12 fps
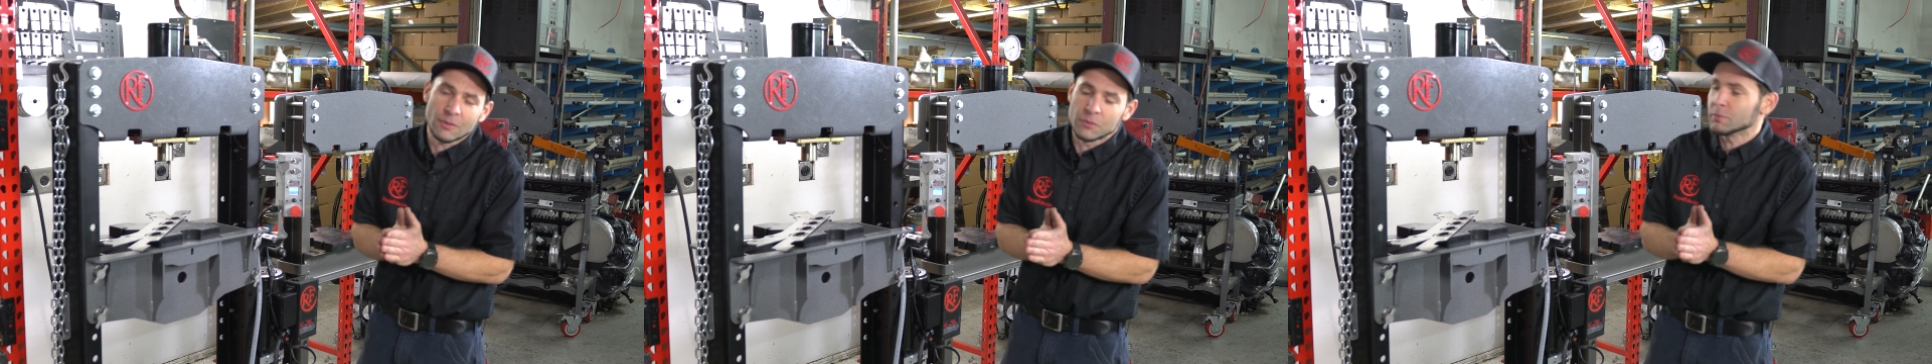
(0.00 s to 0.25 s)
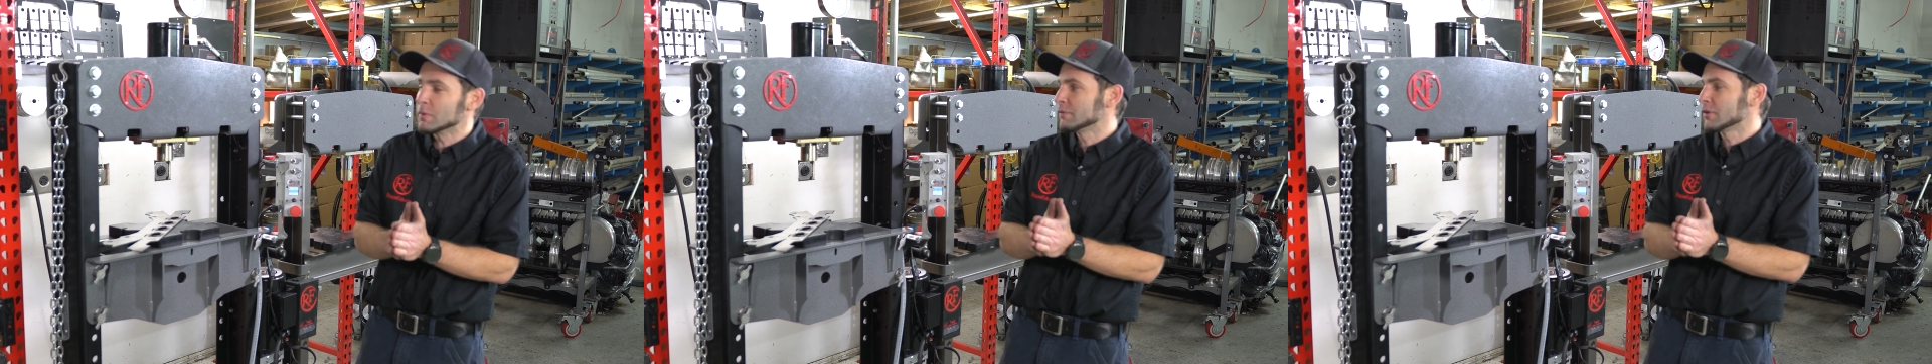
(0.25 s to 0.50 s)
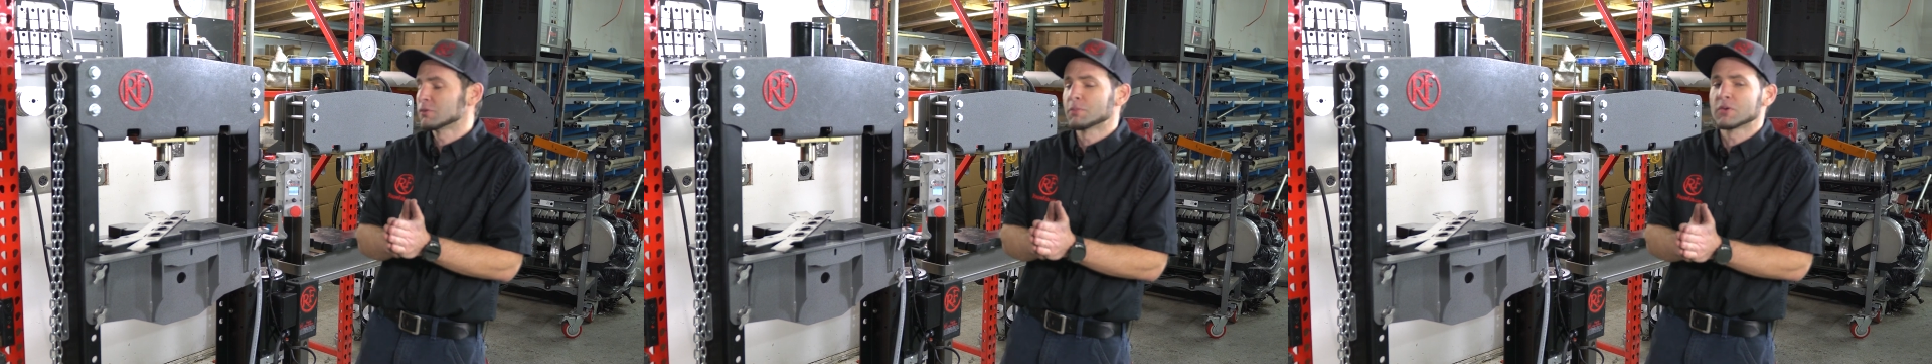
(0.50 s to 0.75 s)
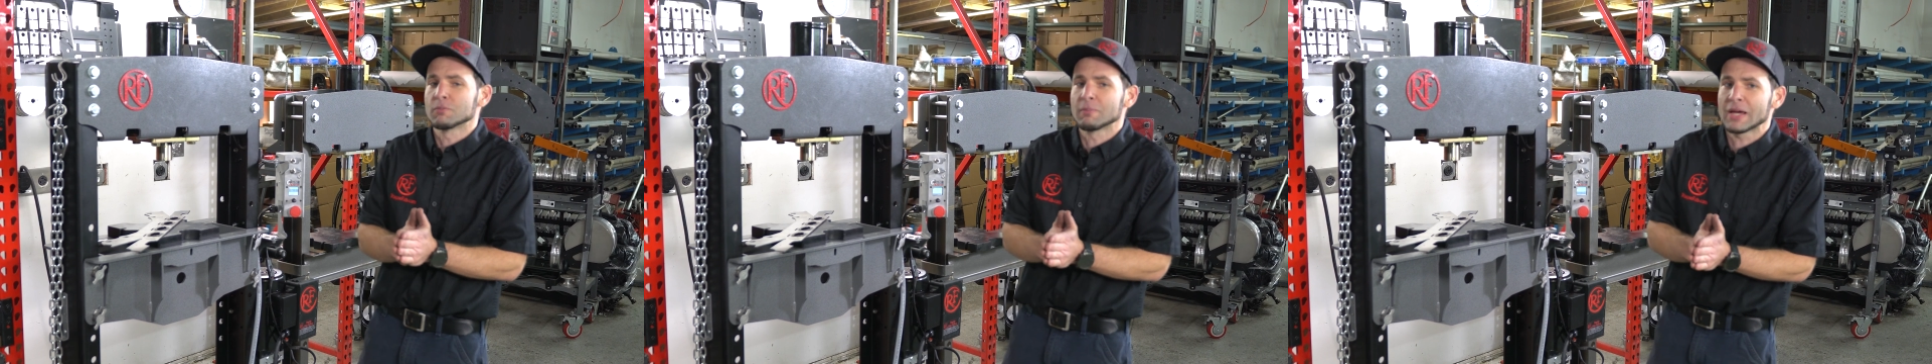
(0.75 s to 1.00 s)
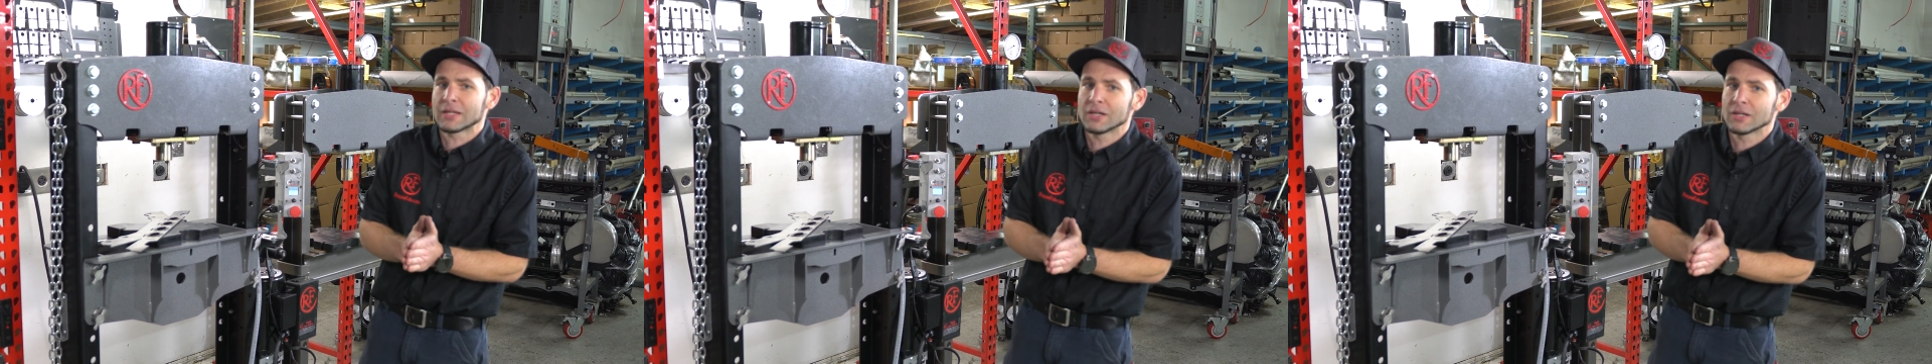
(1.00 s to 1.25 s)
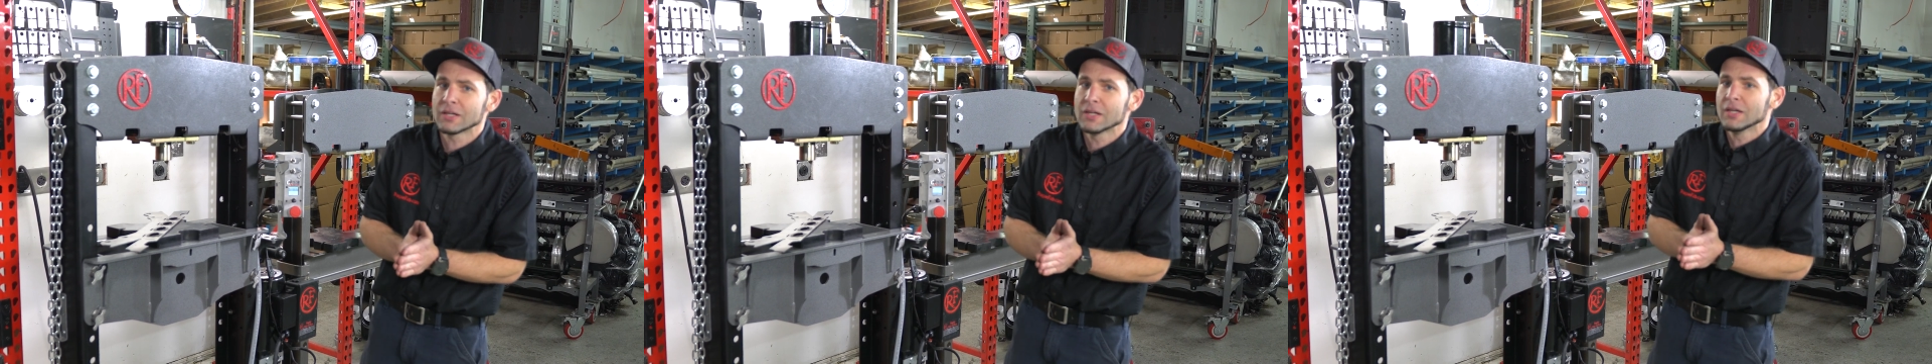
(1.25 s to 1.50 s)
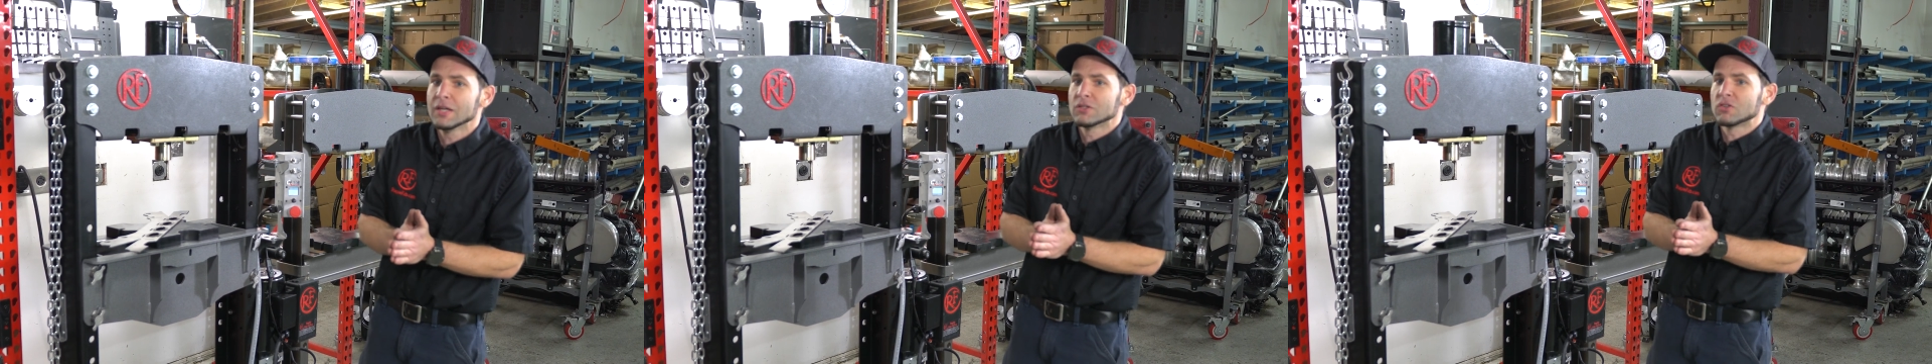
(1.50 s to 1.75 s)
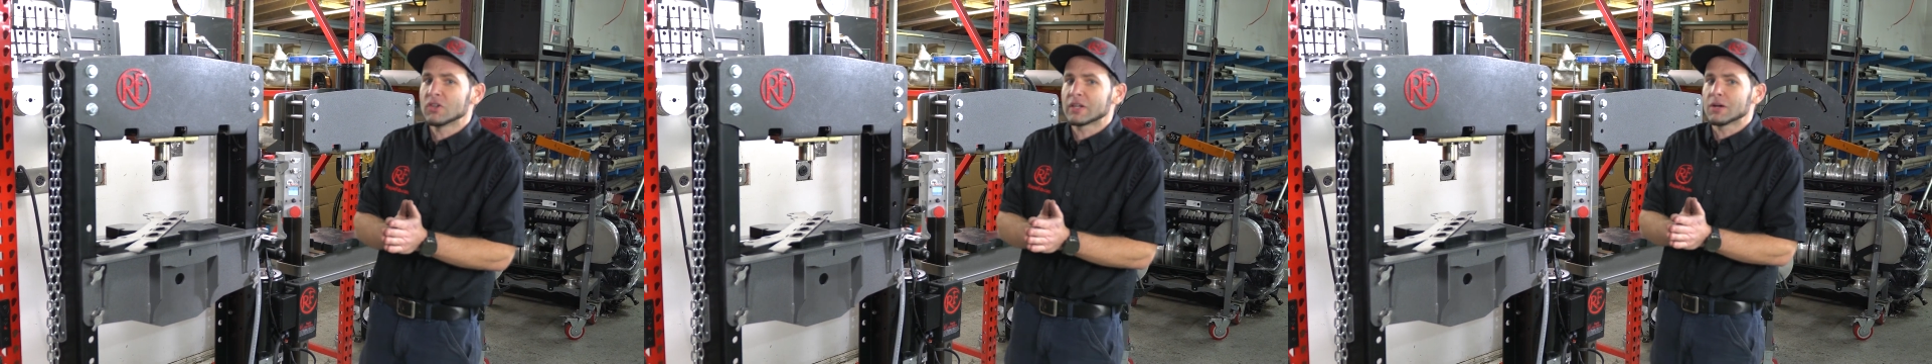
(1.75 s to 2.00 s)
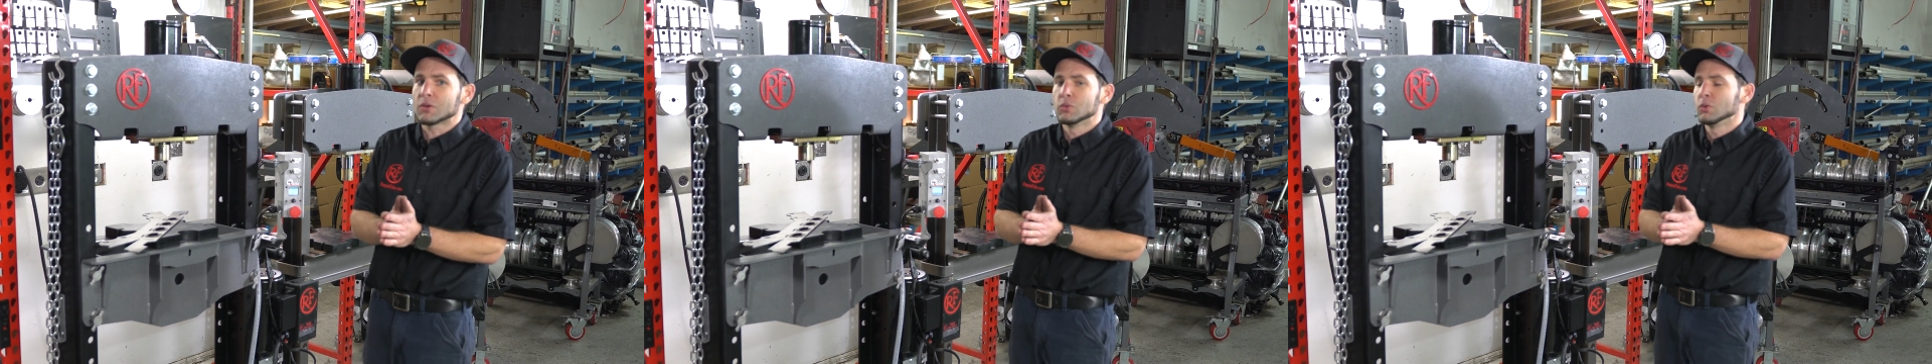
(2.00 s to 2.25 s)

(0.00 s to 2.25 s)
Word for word: that way you can be the first person back here to check out